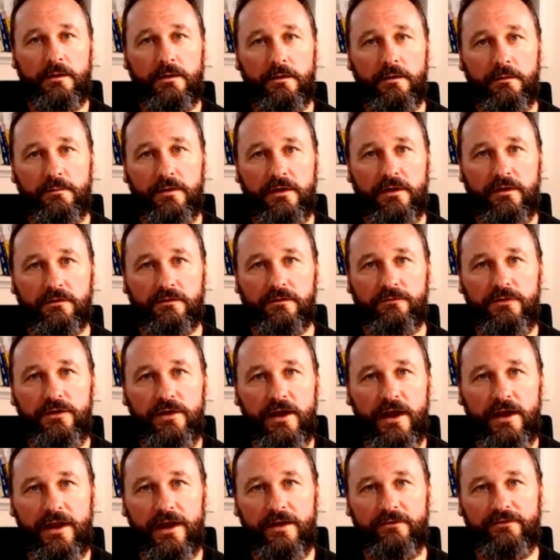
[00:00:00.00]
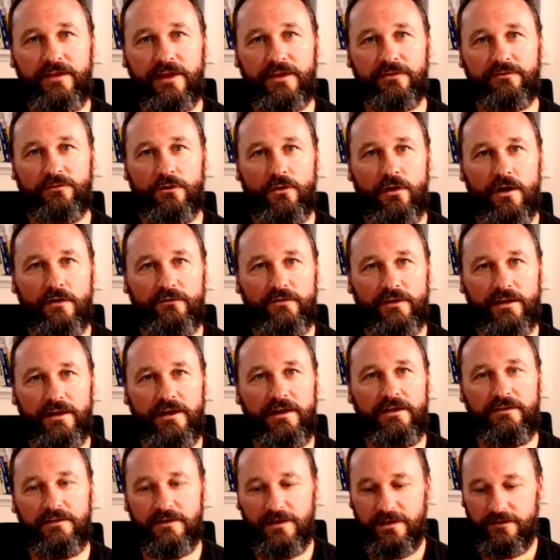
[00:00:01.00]
Because if you don't have that drive and
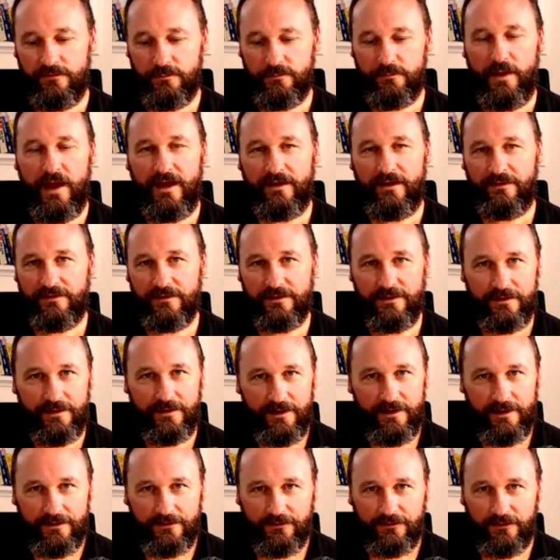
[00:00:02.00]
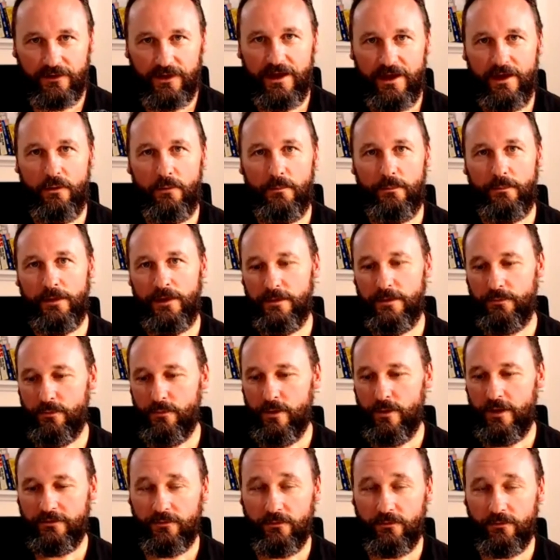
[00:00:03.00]
initiative and passion to help
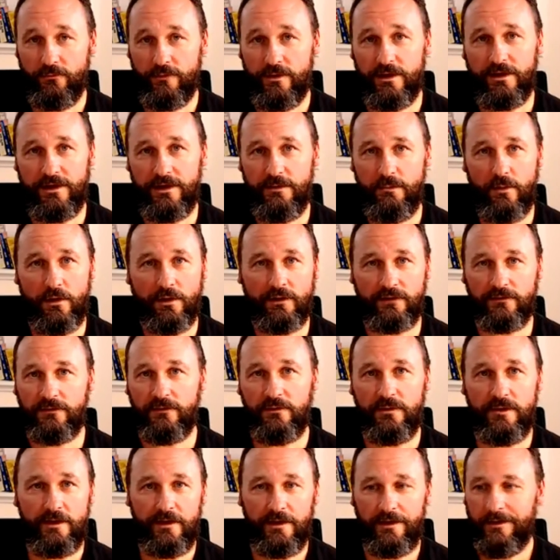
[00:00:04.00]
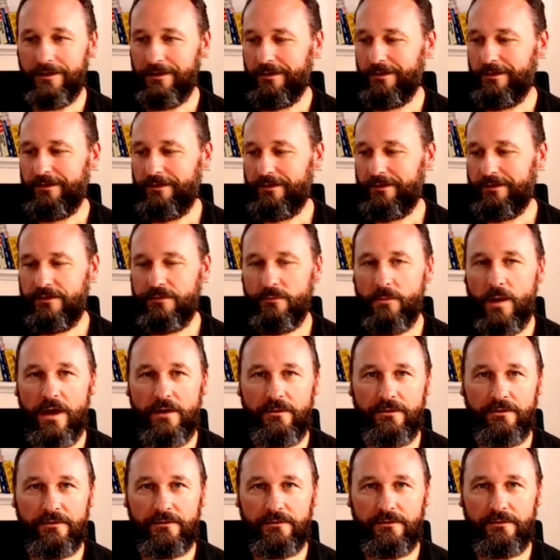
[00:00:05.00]
people and to really want to do it, you
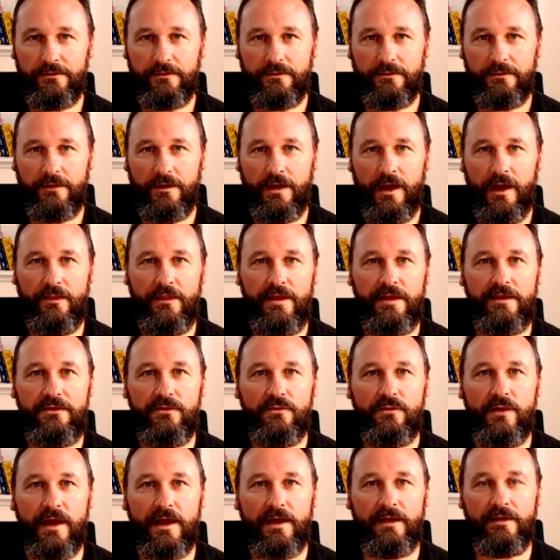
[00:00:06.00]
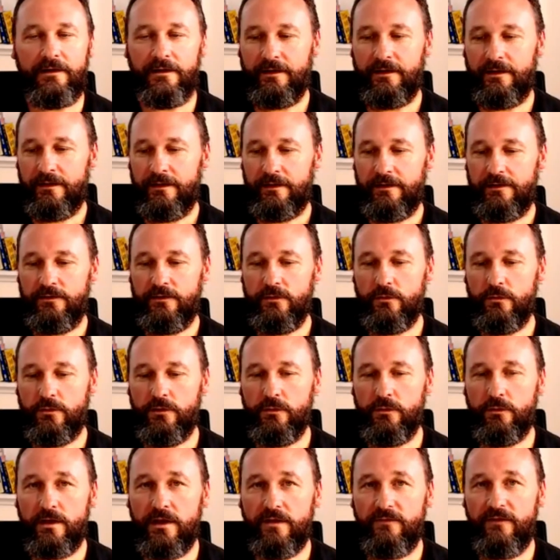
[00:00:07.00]
won't. And then you'll
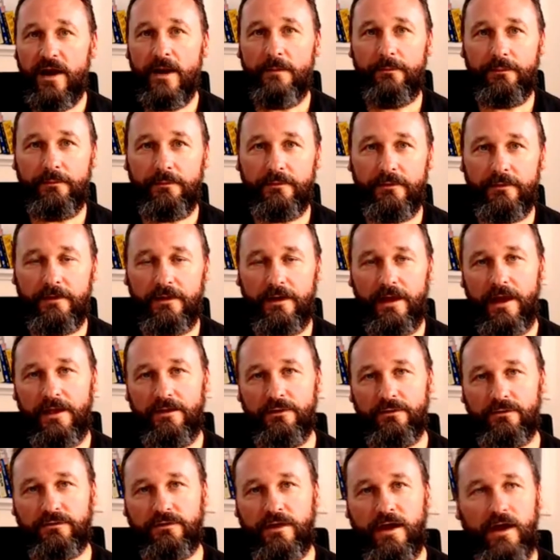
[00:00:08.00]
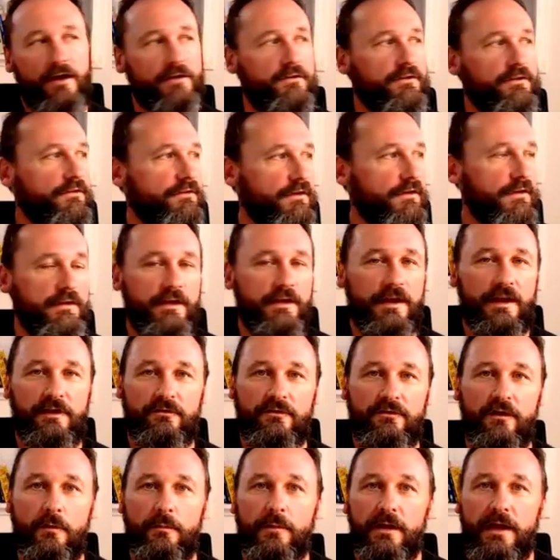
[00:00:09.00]
give up and you'll say, I just need to get a
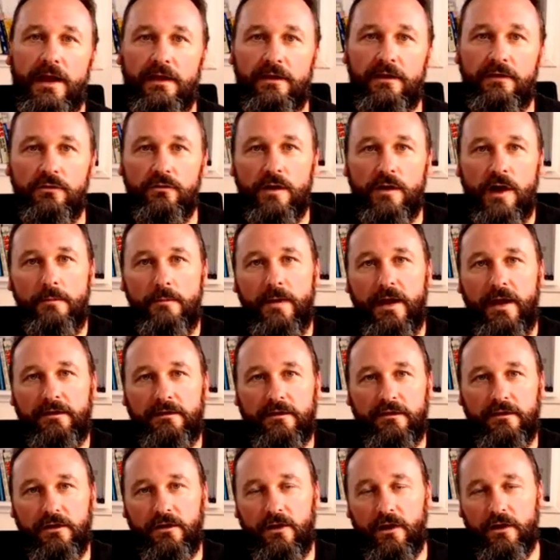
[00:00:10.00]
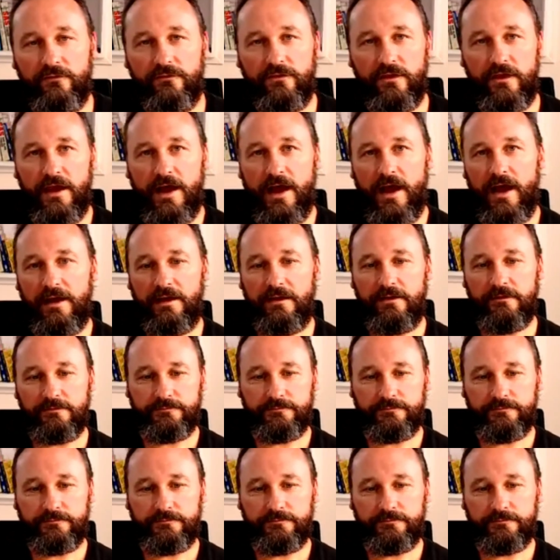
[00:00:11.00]
job again. And you'll go back to the life that you hate.